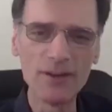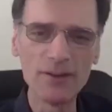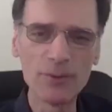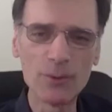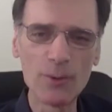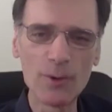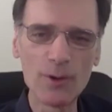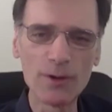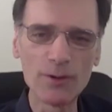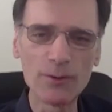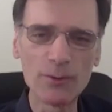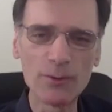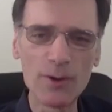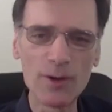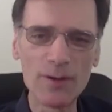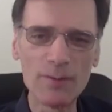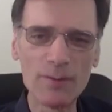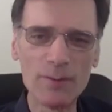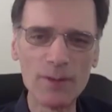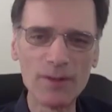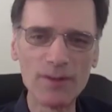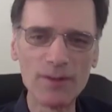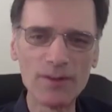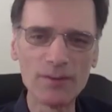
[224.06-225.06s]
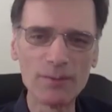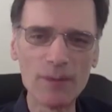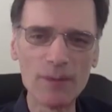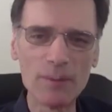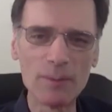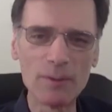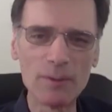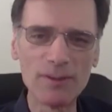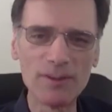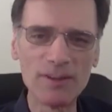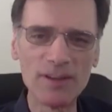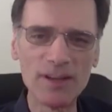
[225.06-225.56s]
in 2020, business
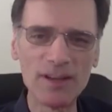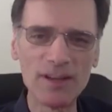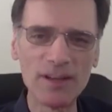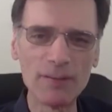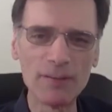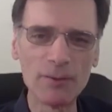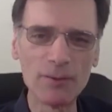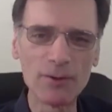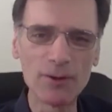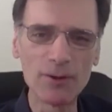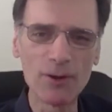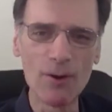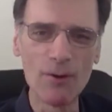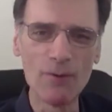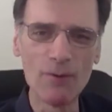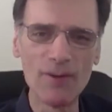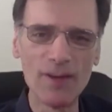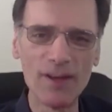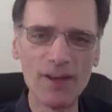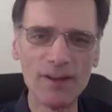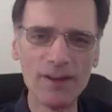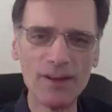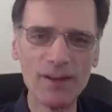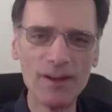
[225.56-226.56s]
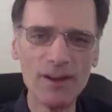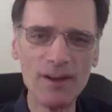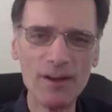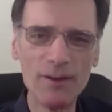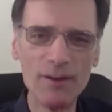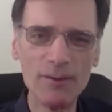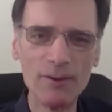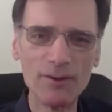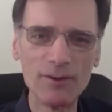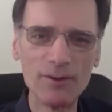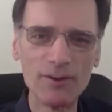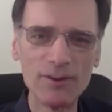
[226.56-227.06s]
people are dealing with COVID,
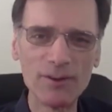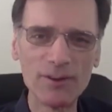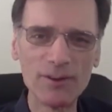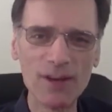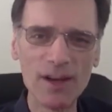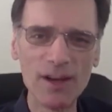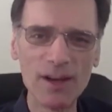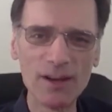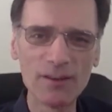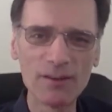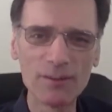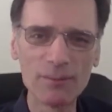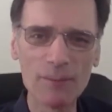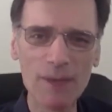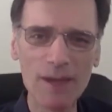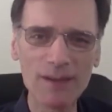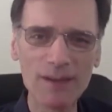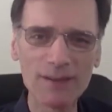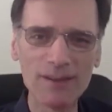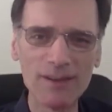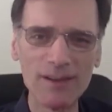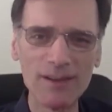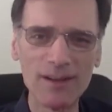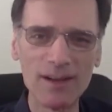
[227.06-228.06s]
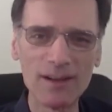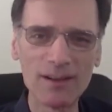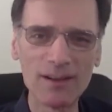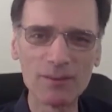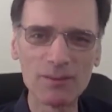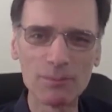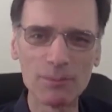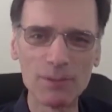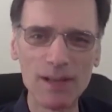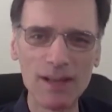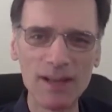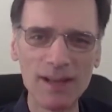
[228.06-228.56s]
which is unexpected,
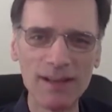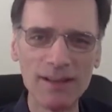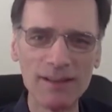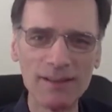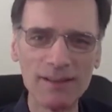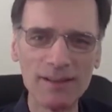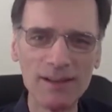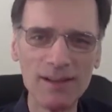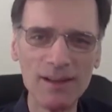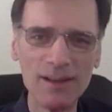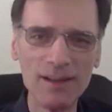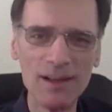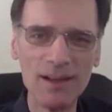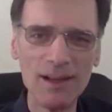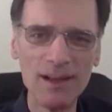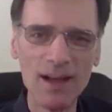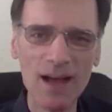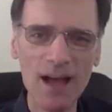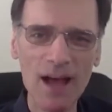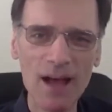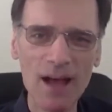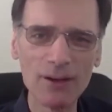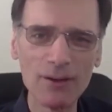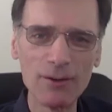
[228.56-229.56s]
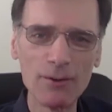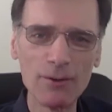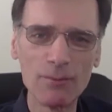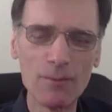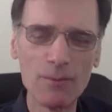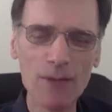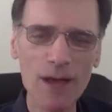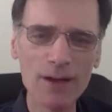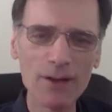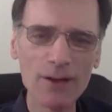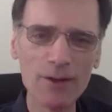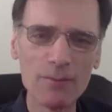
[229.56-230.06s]
unexplained. How do you
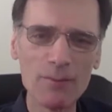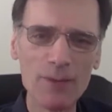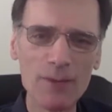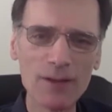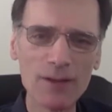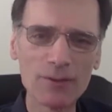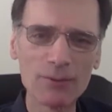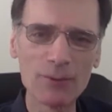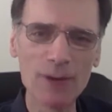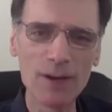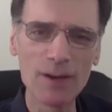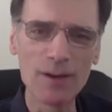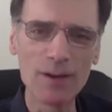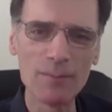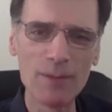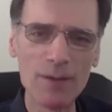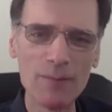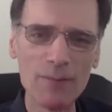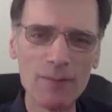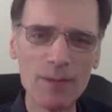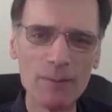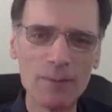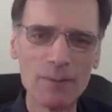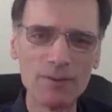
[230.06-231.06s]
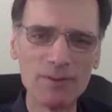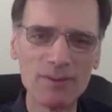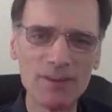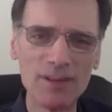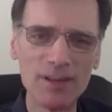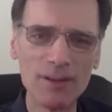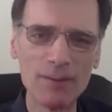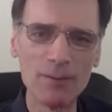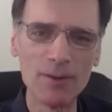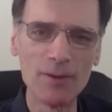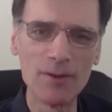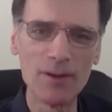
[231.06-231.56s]
how do you best recommend people
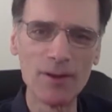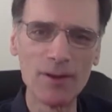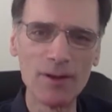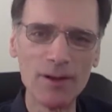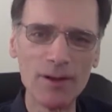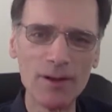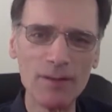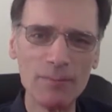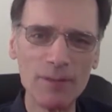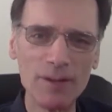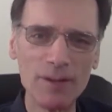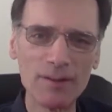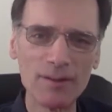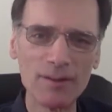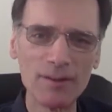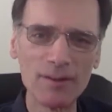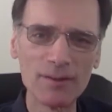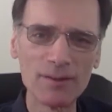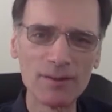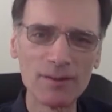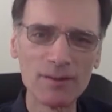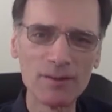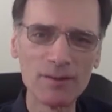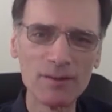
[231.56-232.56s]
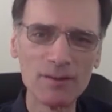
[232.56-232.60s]
deal with it in business?